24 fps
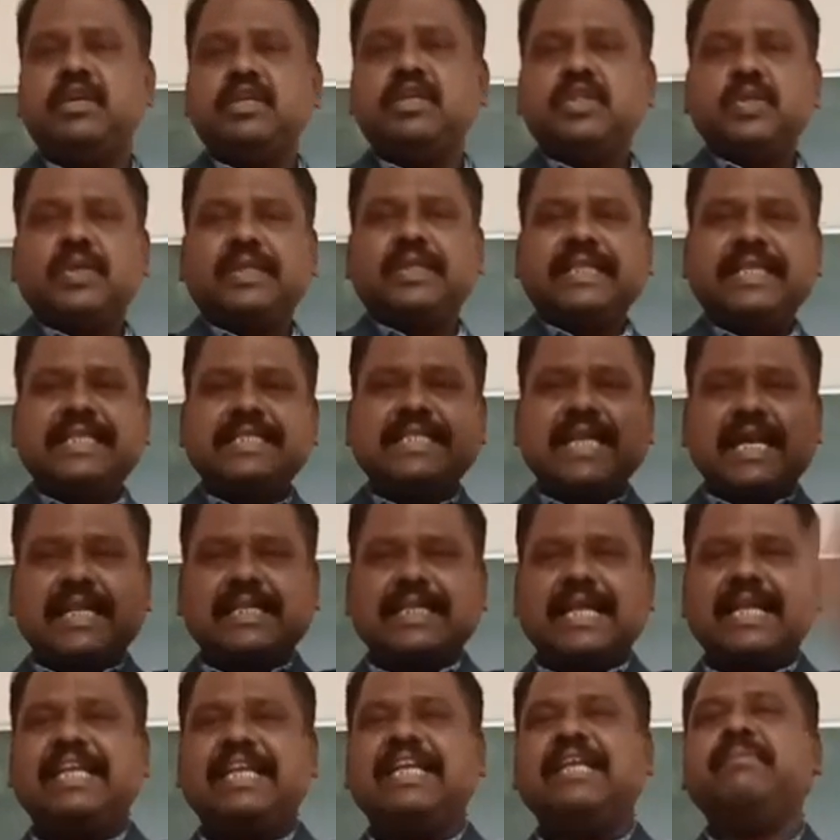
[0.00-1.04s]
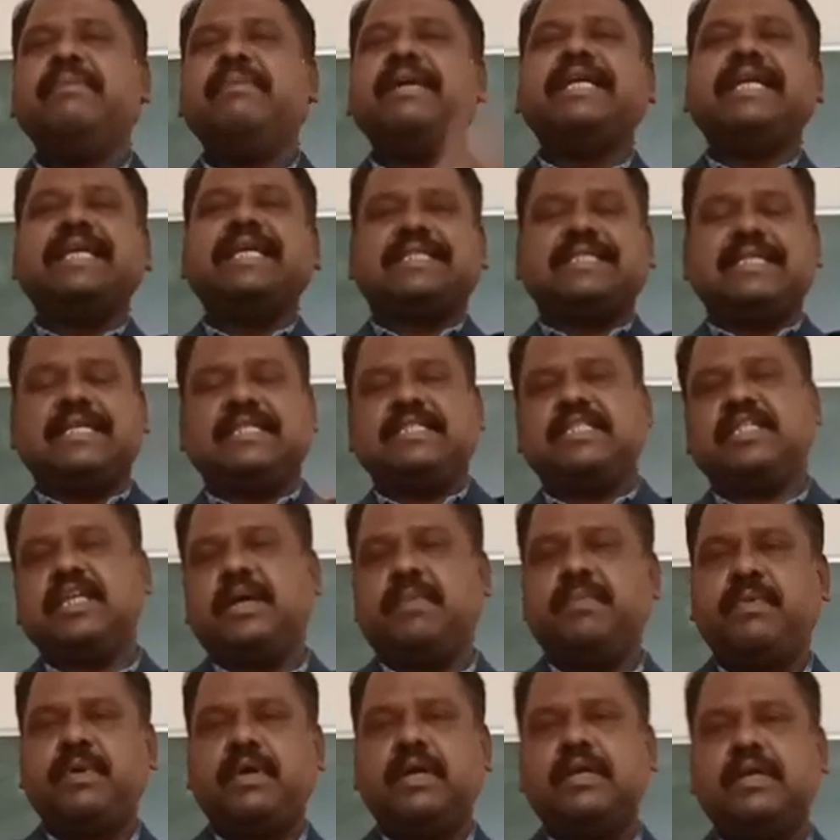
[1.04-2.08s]
So these are the limitations
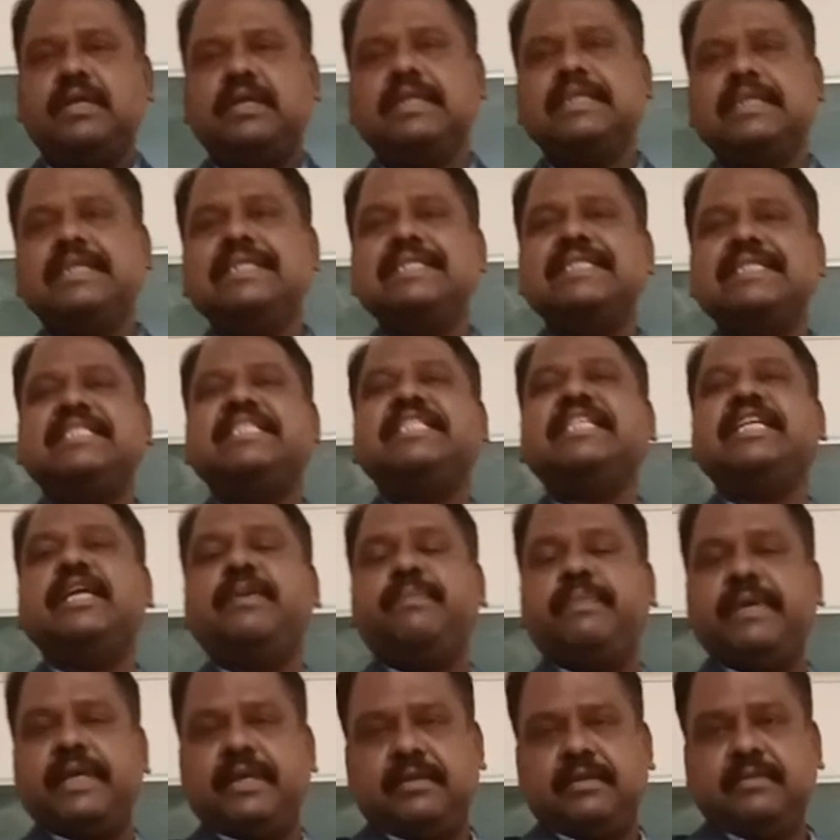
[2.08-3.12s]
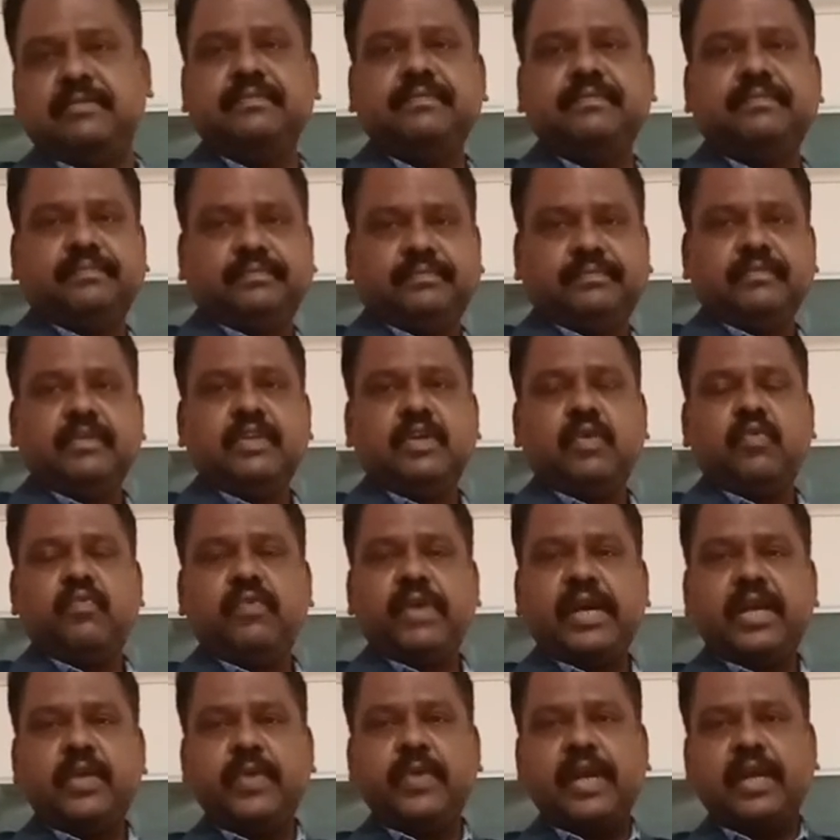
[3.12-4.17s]
of GDP.
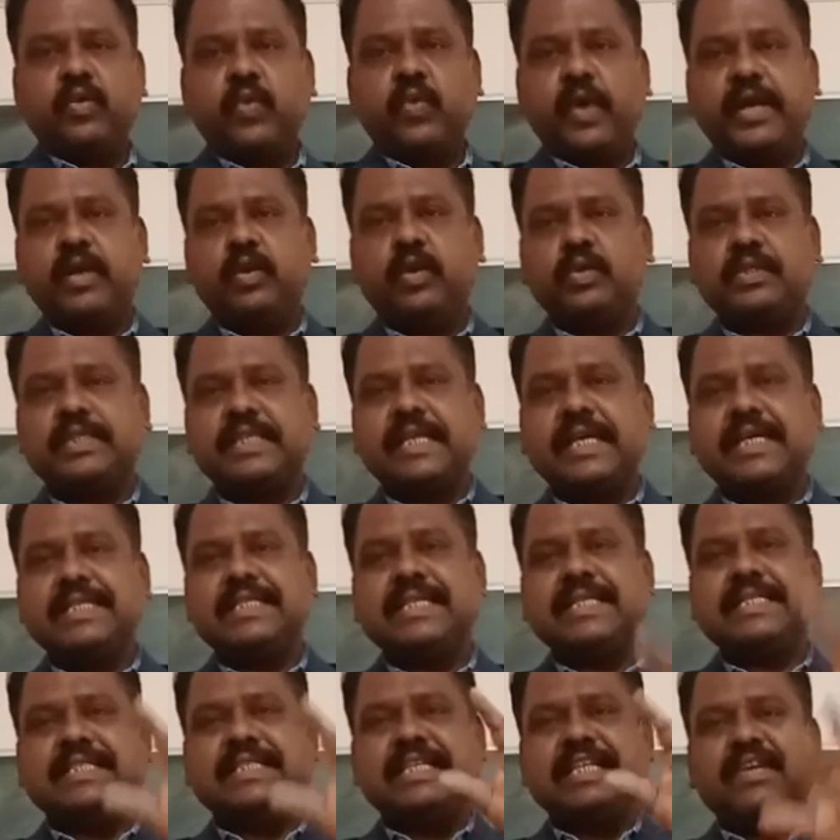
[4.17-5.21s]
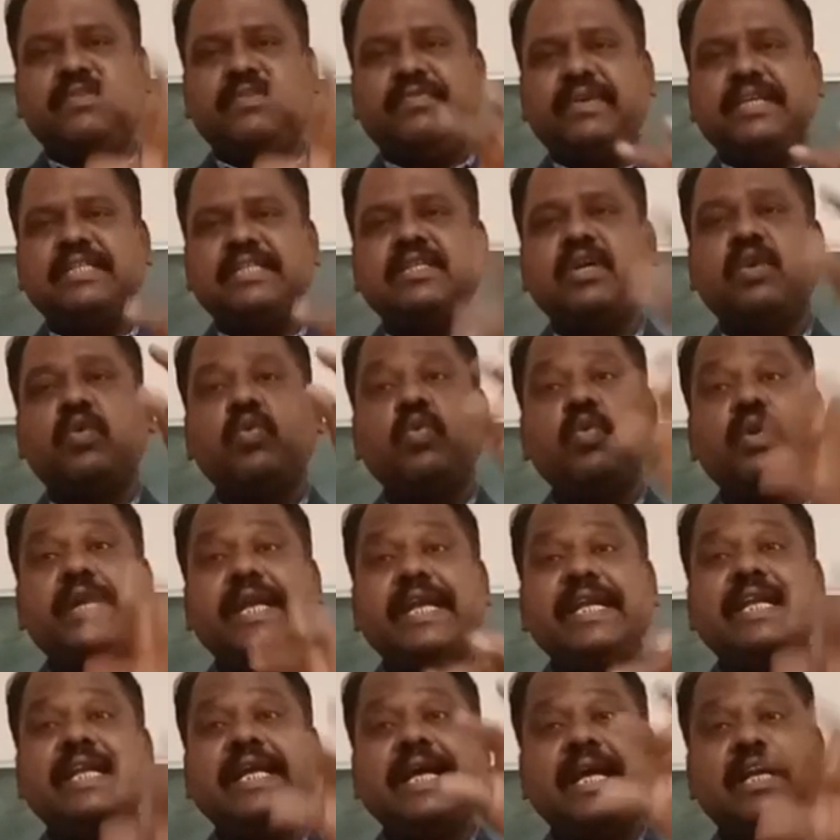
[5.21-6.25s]
Where we are going to say that GDP is a good
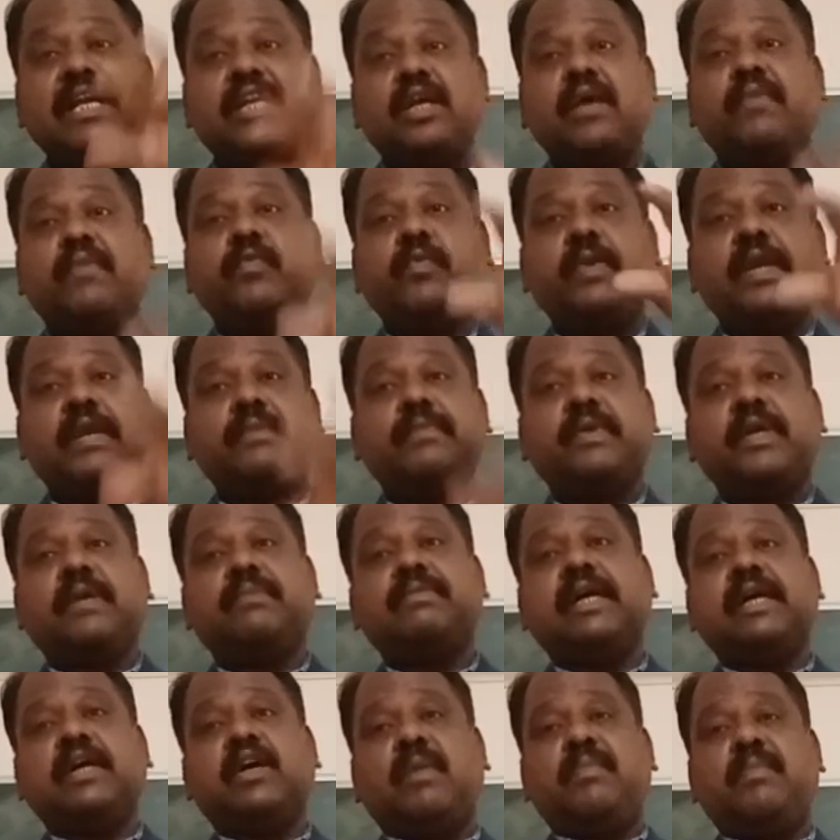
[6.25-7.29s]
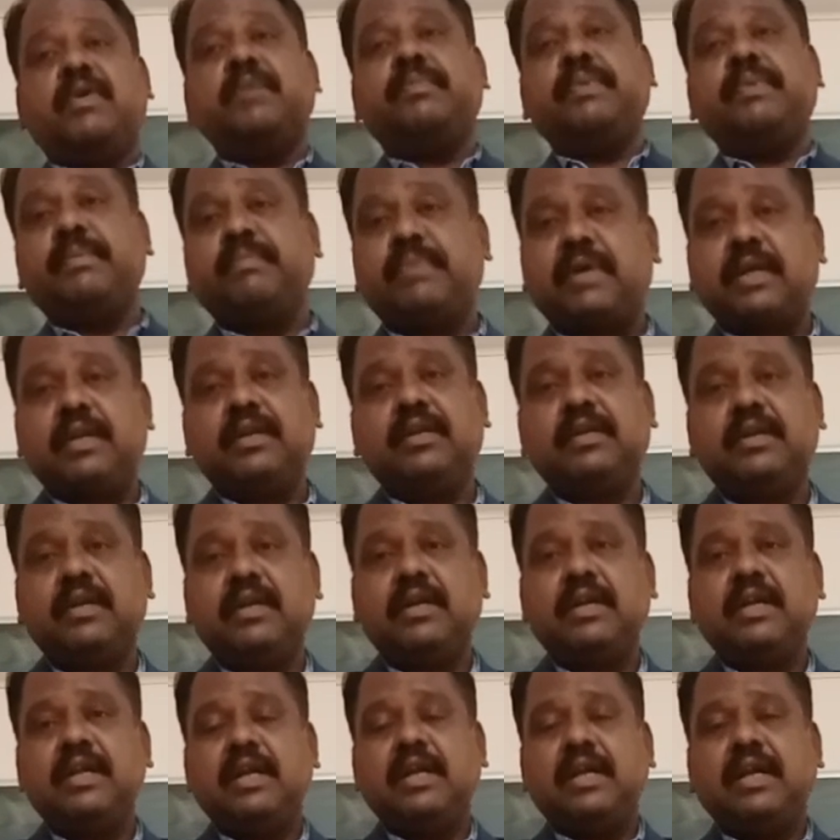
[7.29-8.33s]
indicator of welfare of the common people,
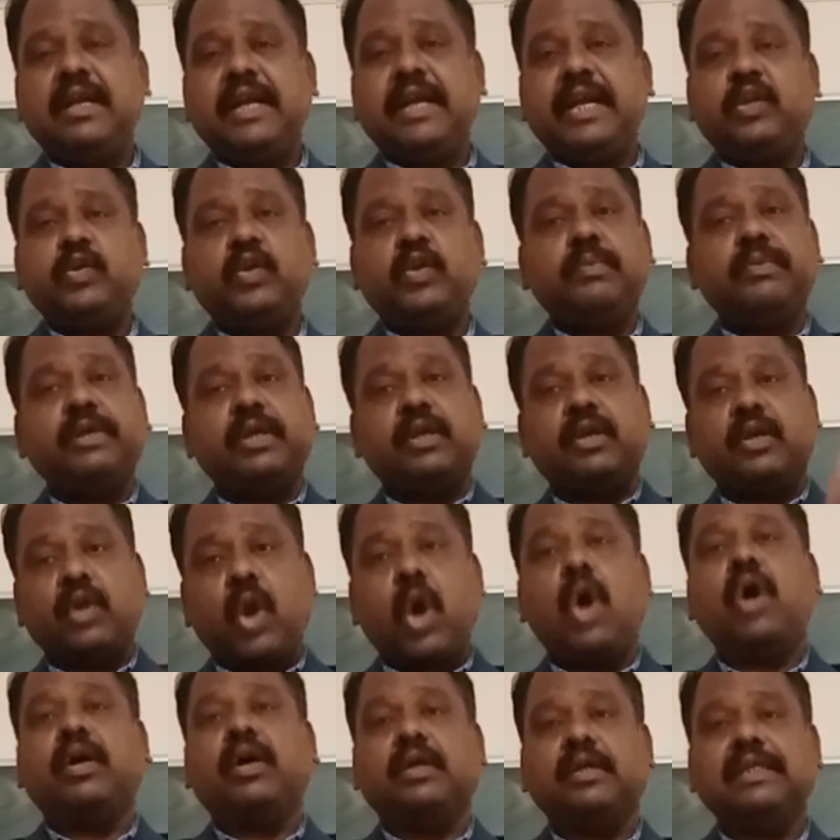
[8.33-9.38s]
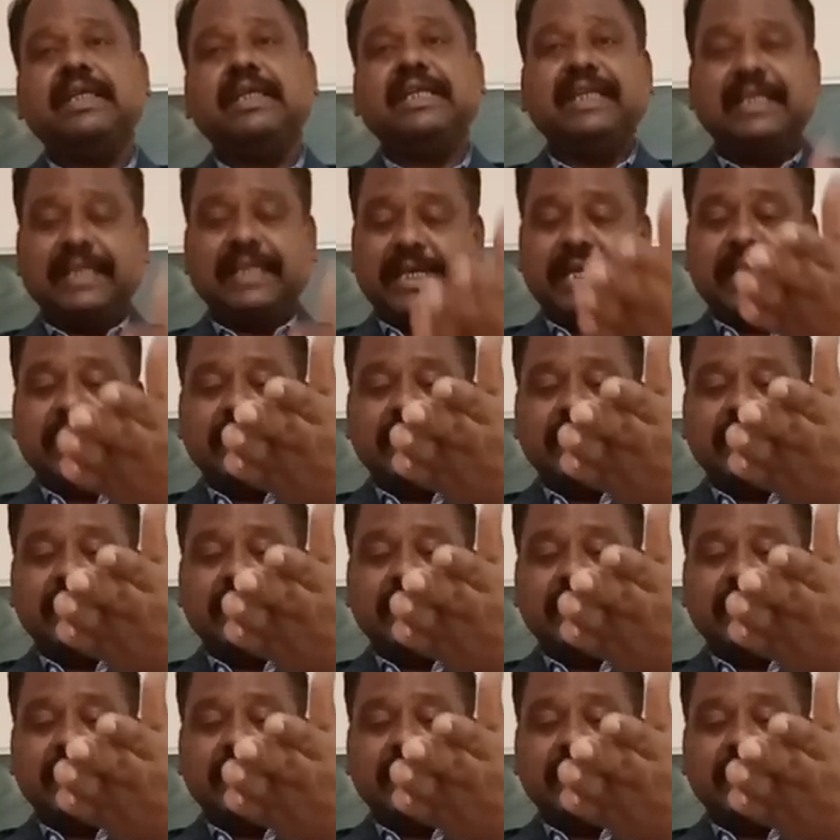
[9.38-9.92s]
it will be wrong.